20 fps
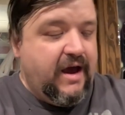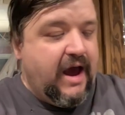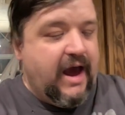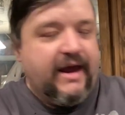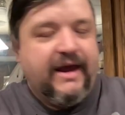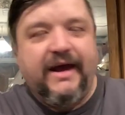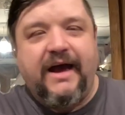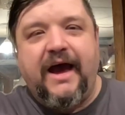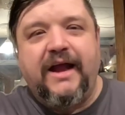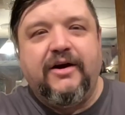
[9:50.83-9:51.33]

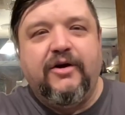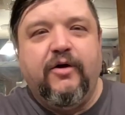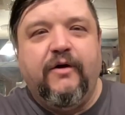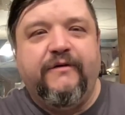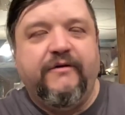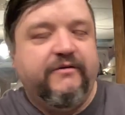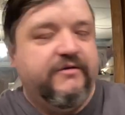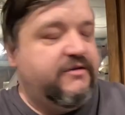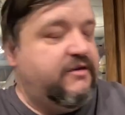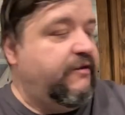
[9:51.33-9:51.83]
I don't know
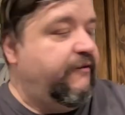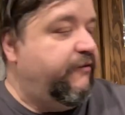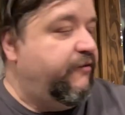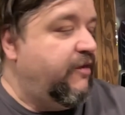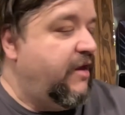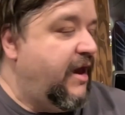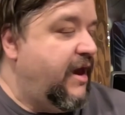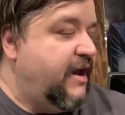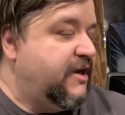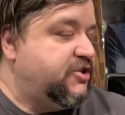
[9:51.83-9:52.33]
if it was the
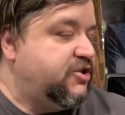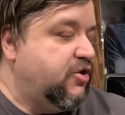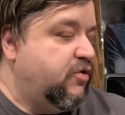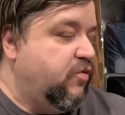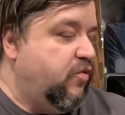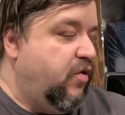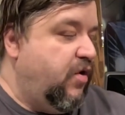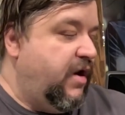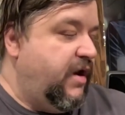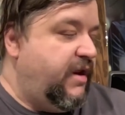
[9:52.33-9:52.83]
flash or
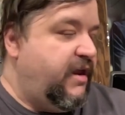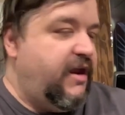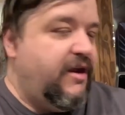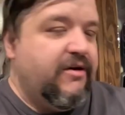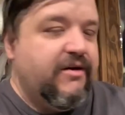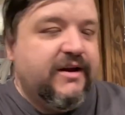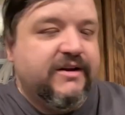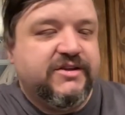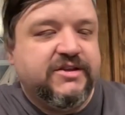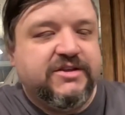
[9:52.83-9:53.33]
what.
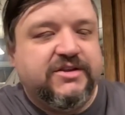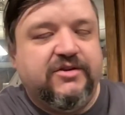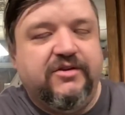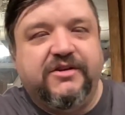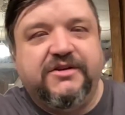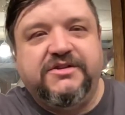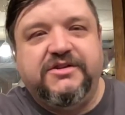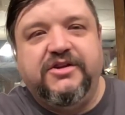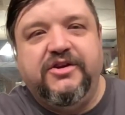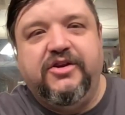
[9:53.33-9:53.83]
Here it just
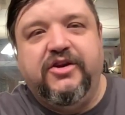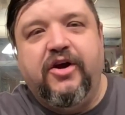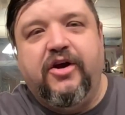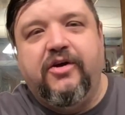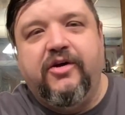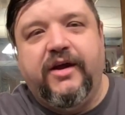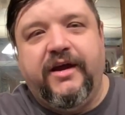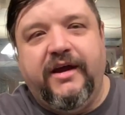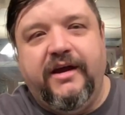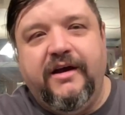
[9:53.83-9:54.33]
looks
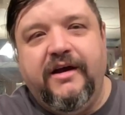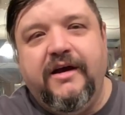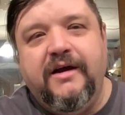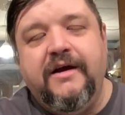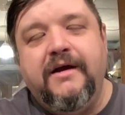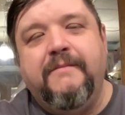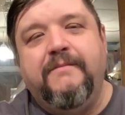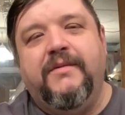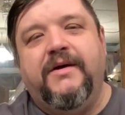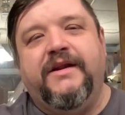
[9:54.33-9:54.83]
dirty,
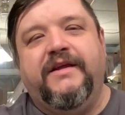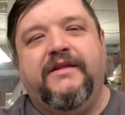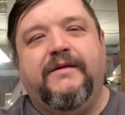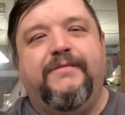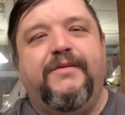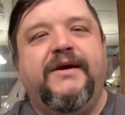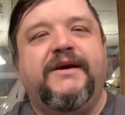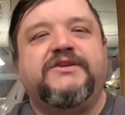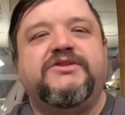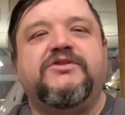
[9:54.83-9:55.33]
but in the
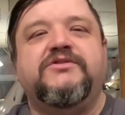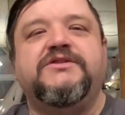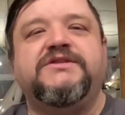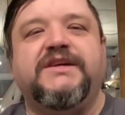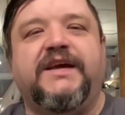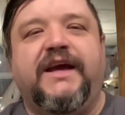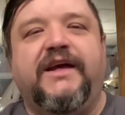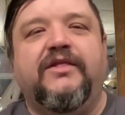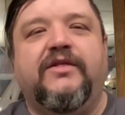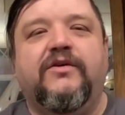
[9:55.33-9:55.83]
pictures,
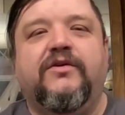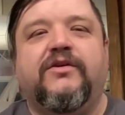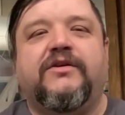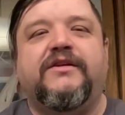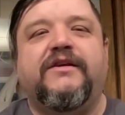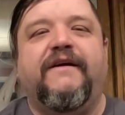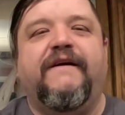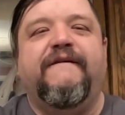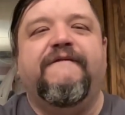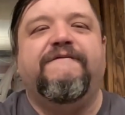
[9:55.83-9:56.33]
it
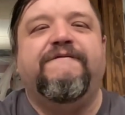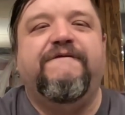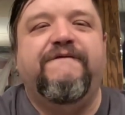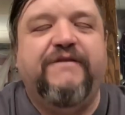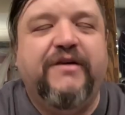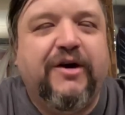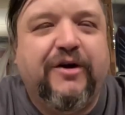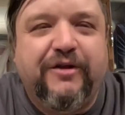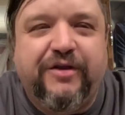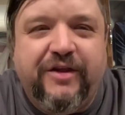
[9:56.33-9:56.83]
looked
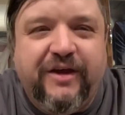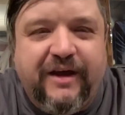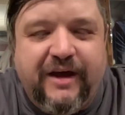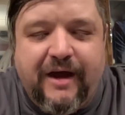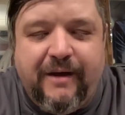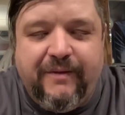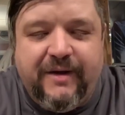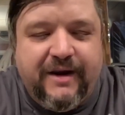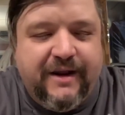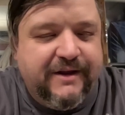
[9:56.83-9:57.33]
filthy.
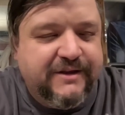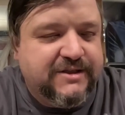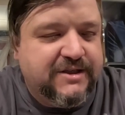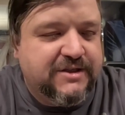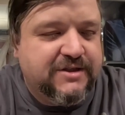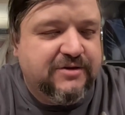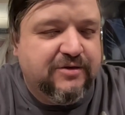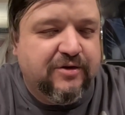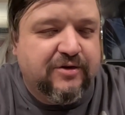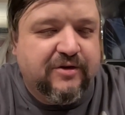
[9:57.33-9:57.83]
I mean, it
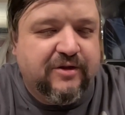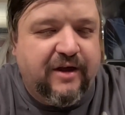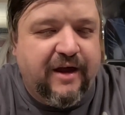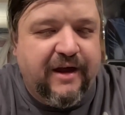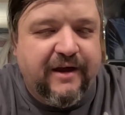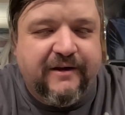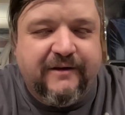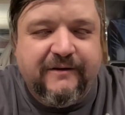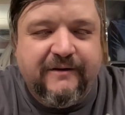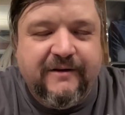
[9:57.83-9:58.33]
just looked
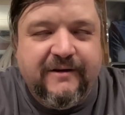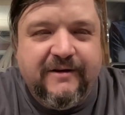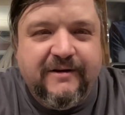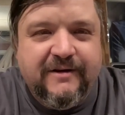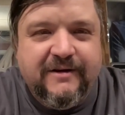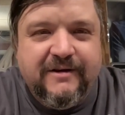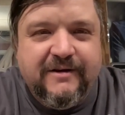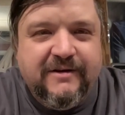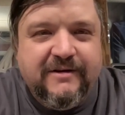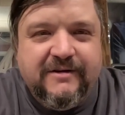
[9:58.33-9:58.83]
like
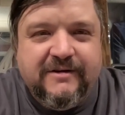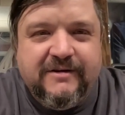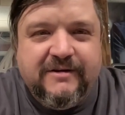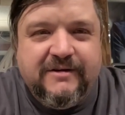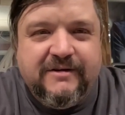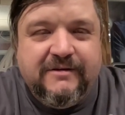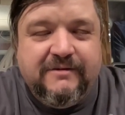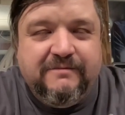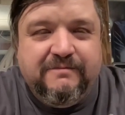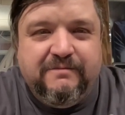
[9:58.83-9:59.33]

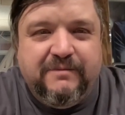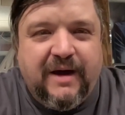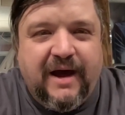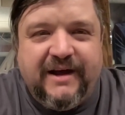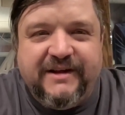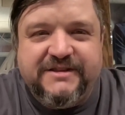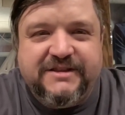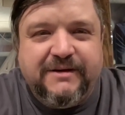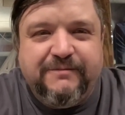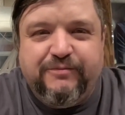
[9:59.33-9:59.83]

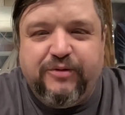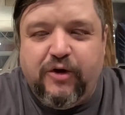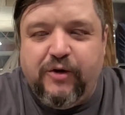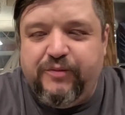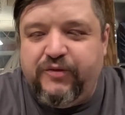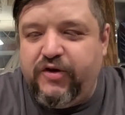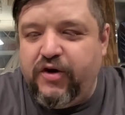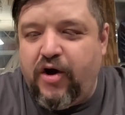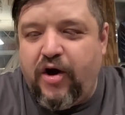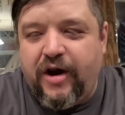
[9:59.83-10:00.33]
mice had
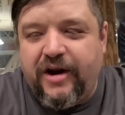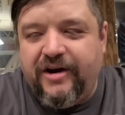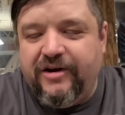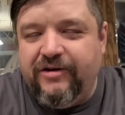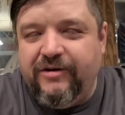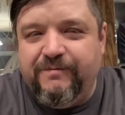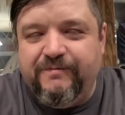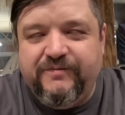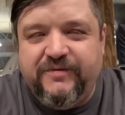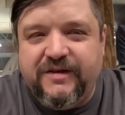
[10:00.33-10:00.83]
pooped on it
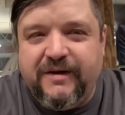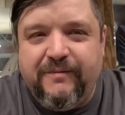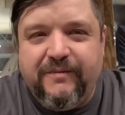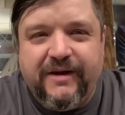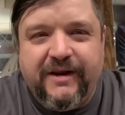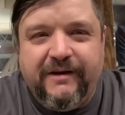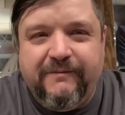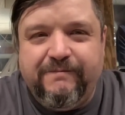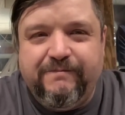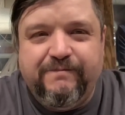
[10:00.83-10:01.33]
or
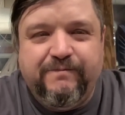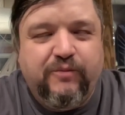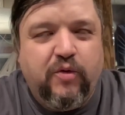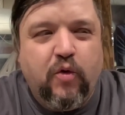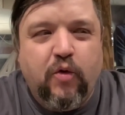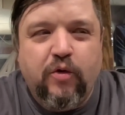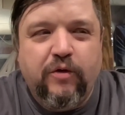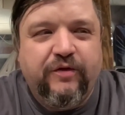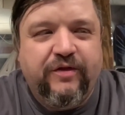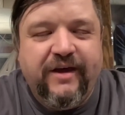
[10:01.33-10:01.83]
somebody
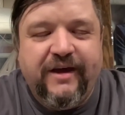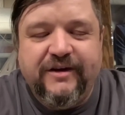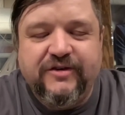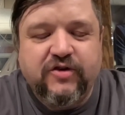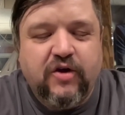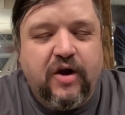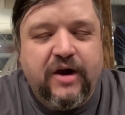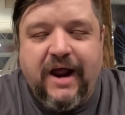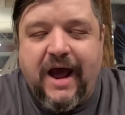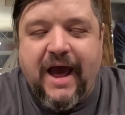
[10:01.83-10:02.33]
poured things on it.